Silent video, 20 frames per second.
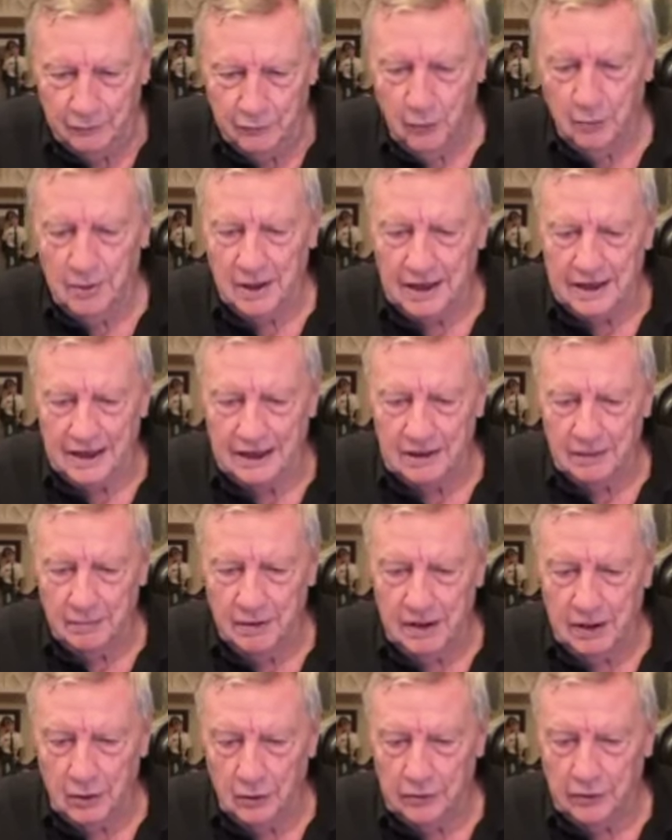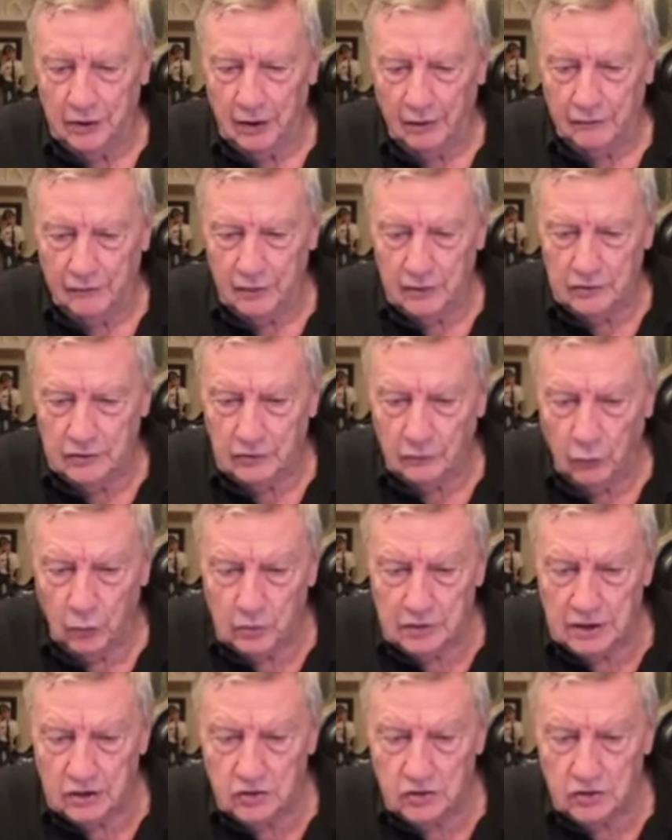The former account I made, O Theophilus, of all